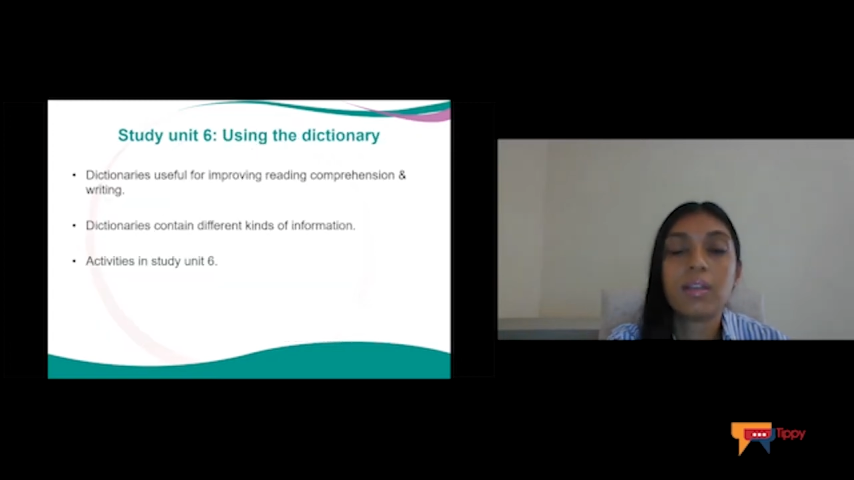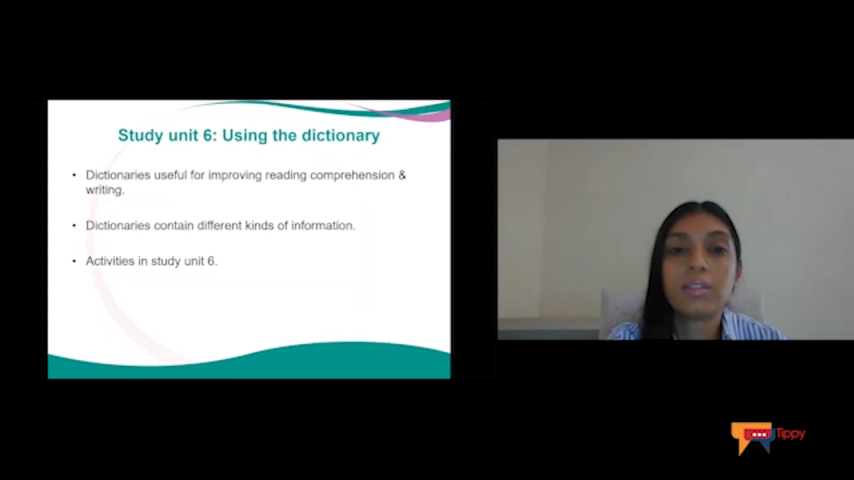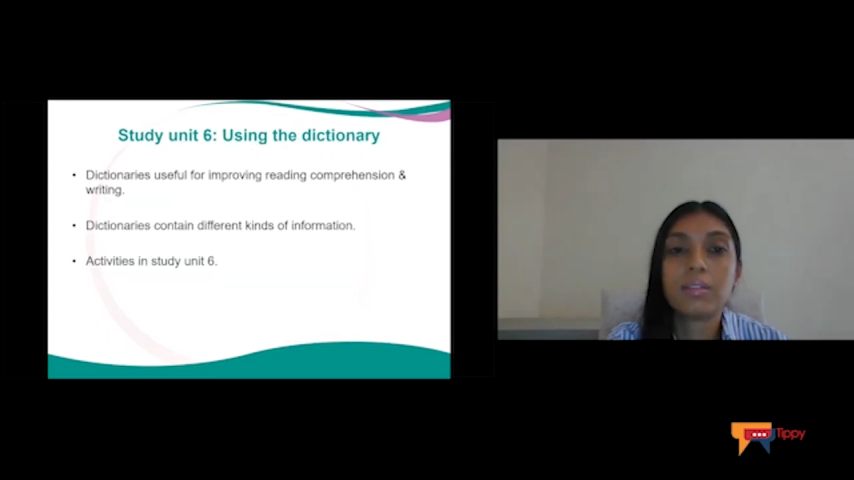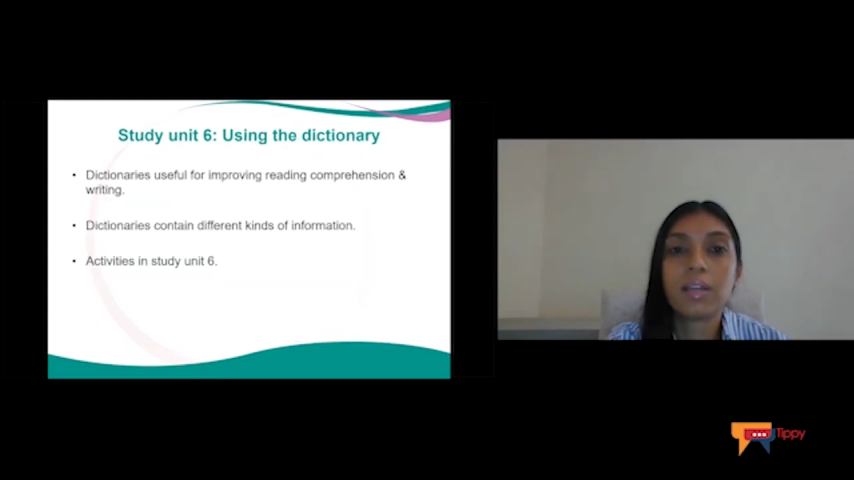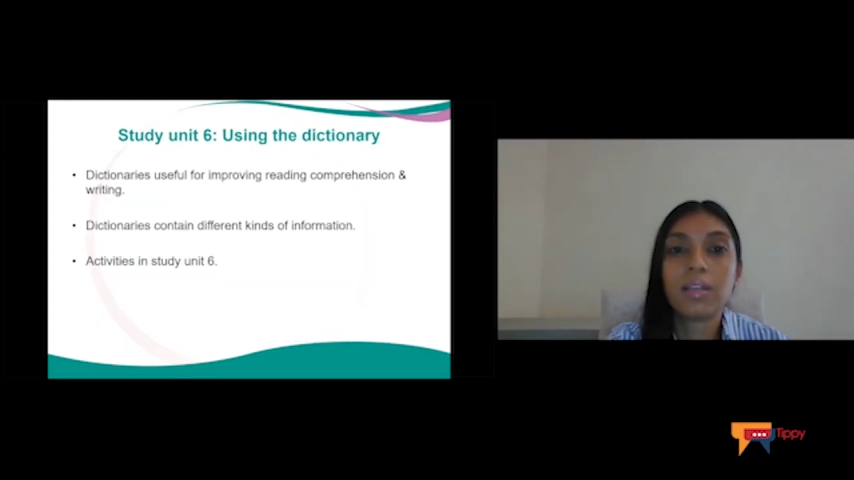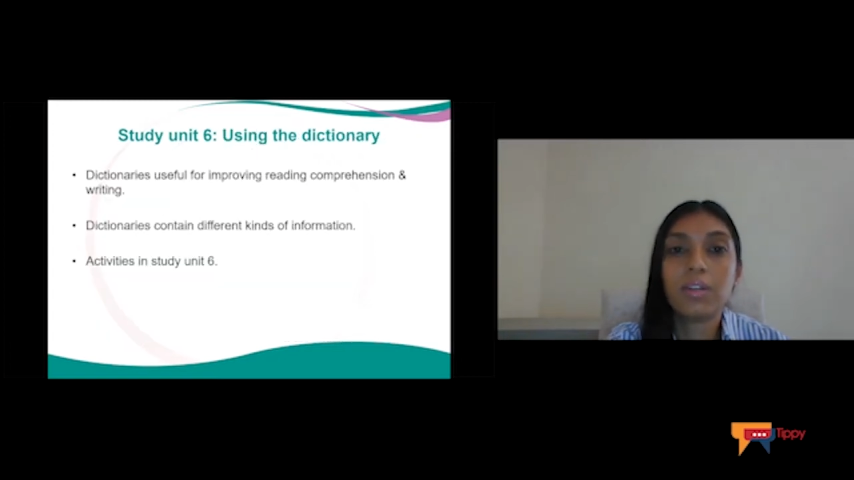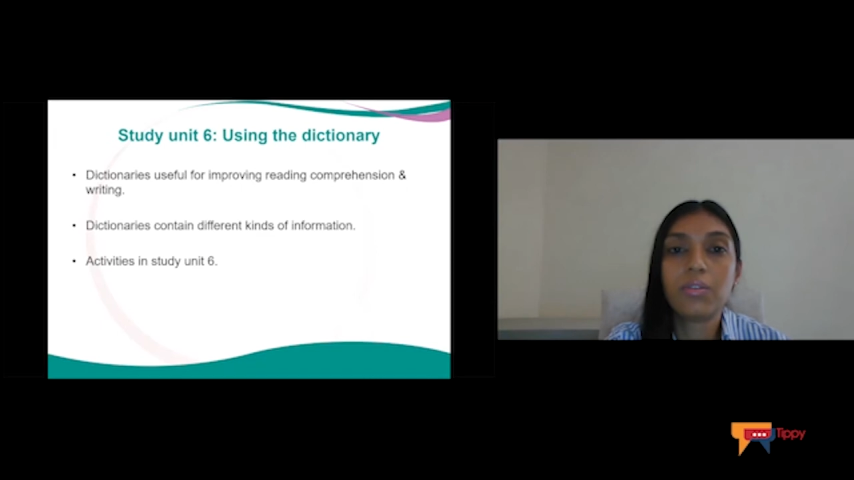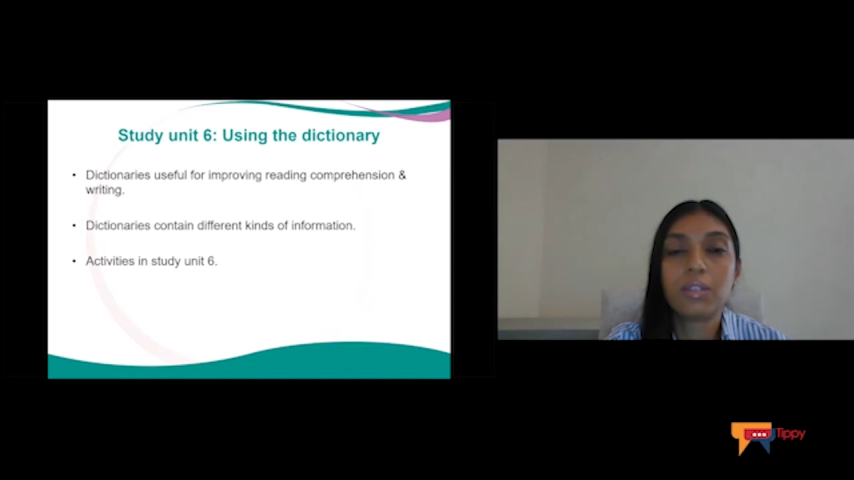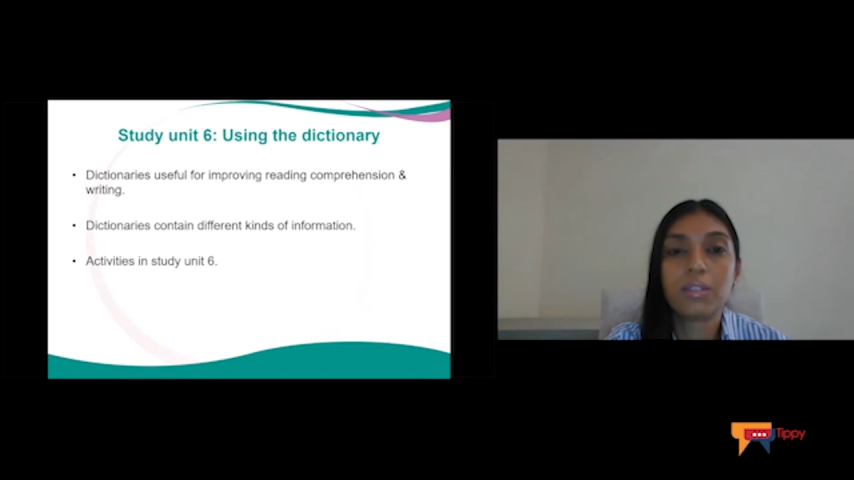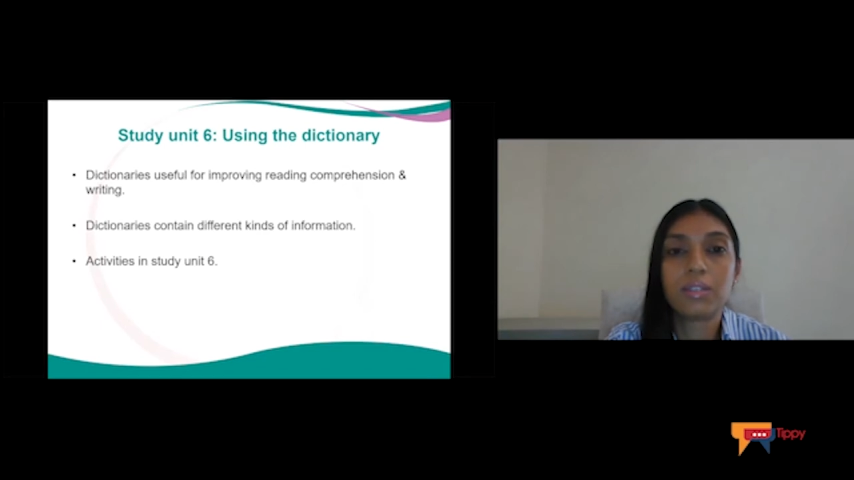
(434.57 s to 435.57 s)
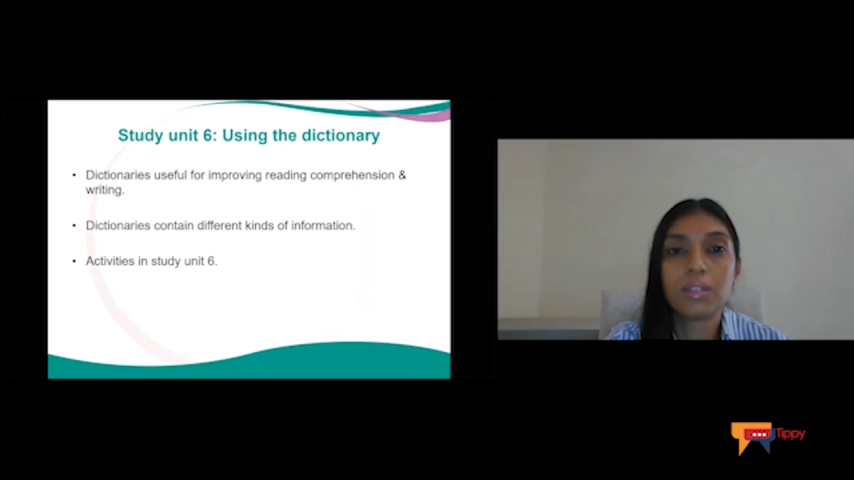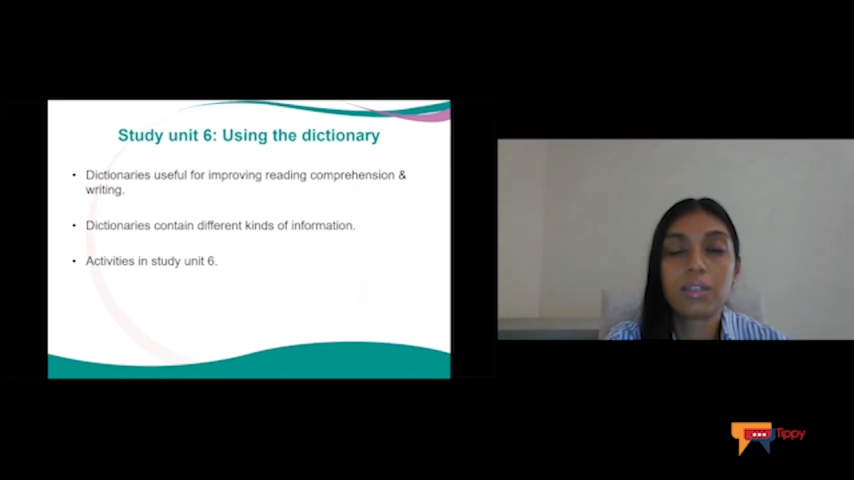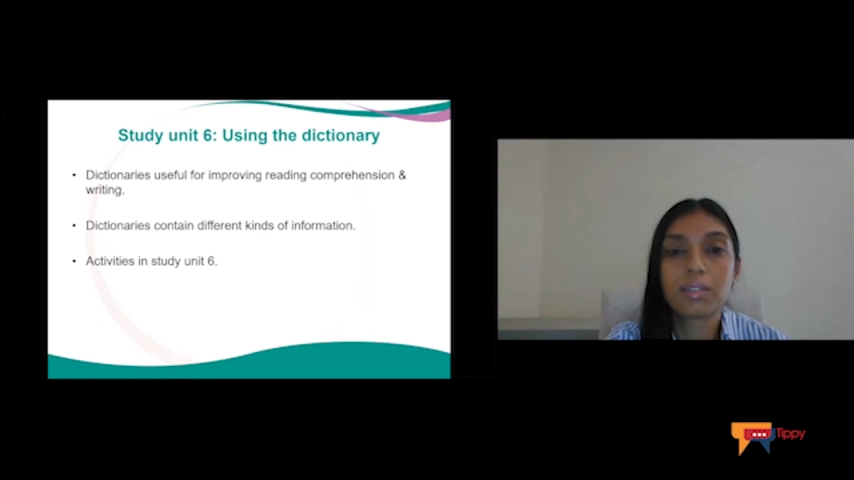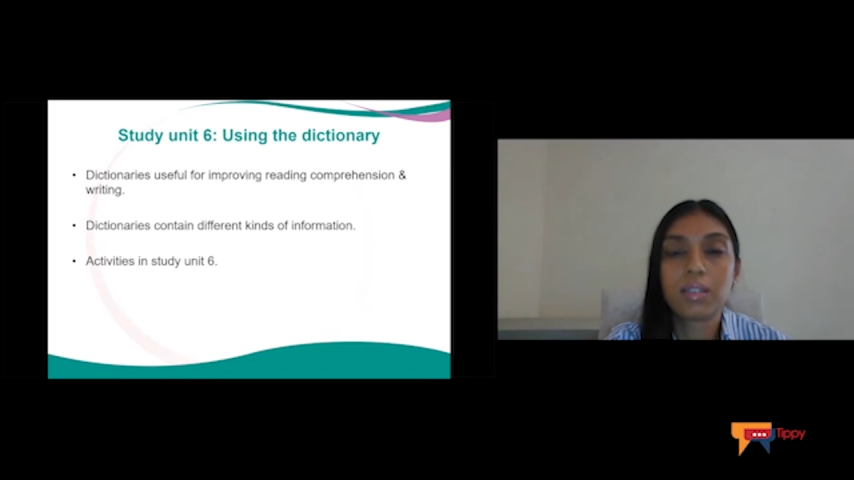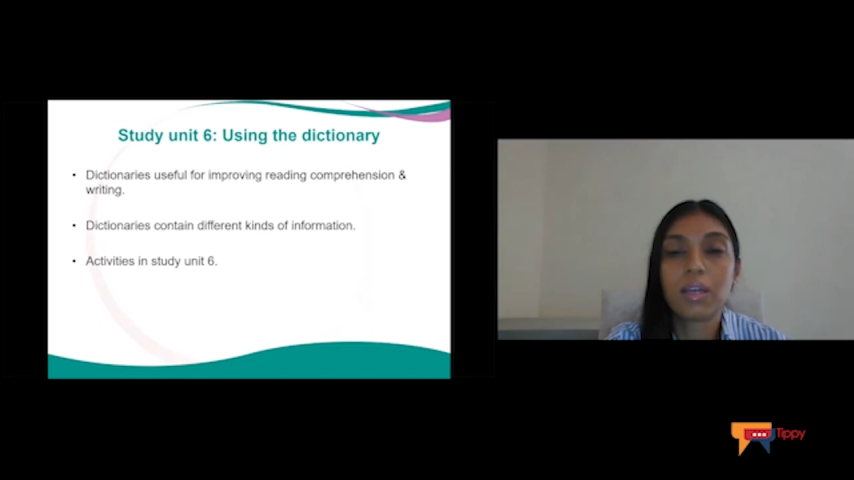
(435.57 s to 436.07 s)
Study Unit 6
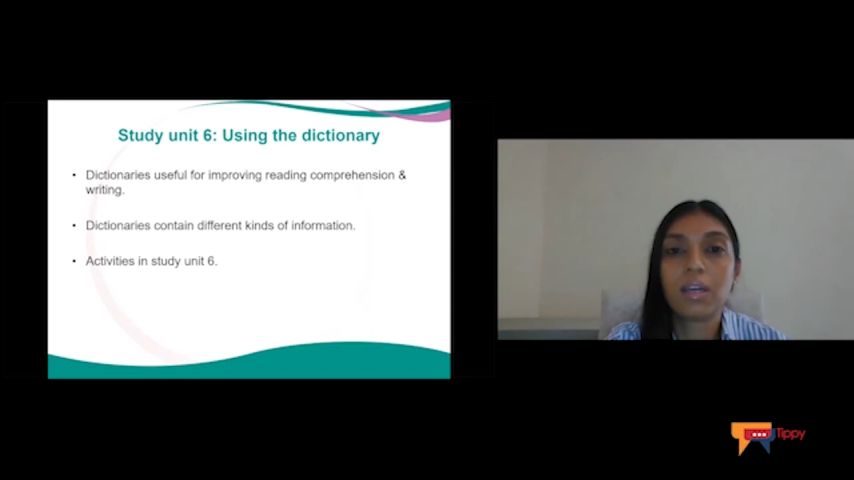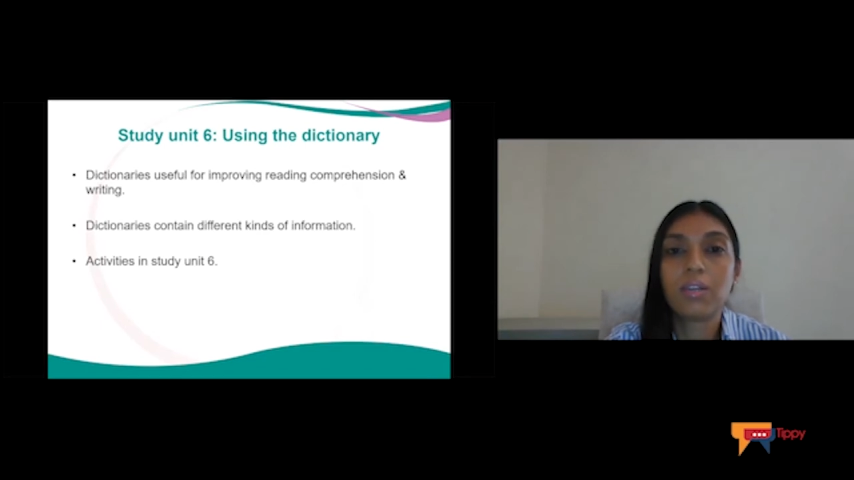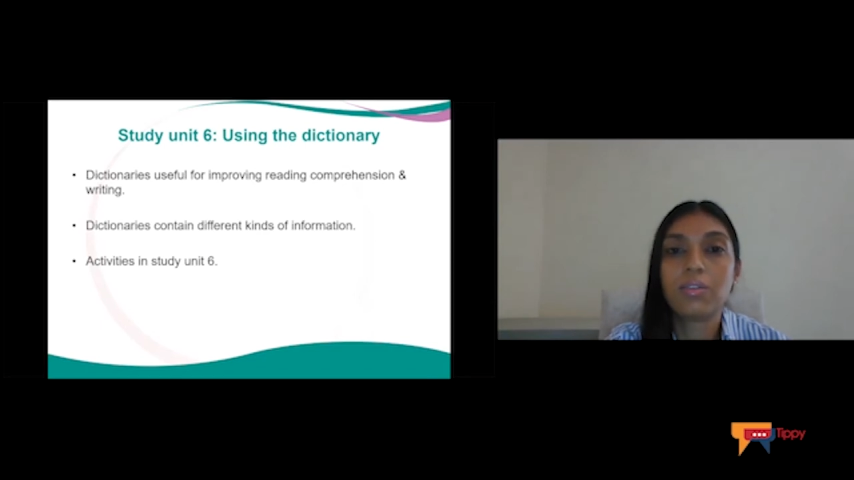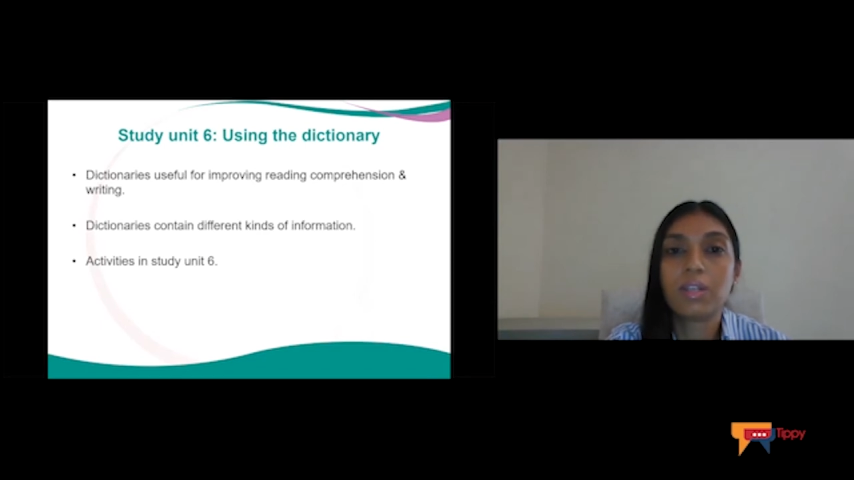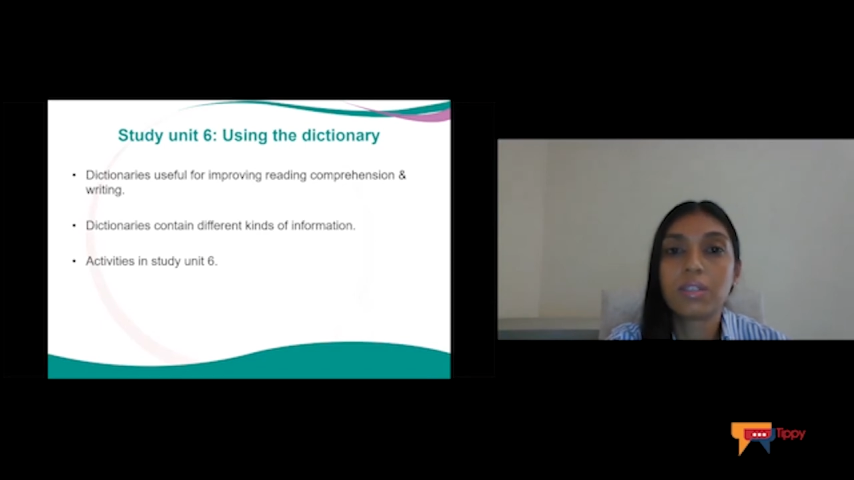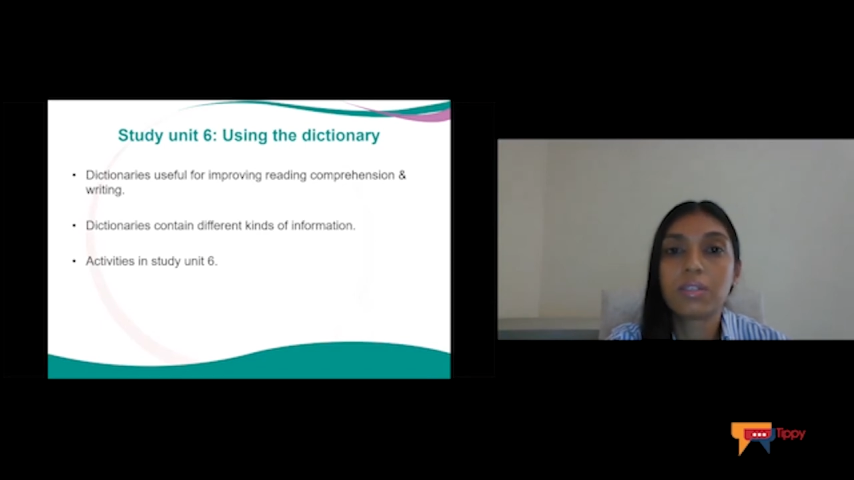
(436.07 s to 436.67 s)
addresses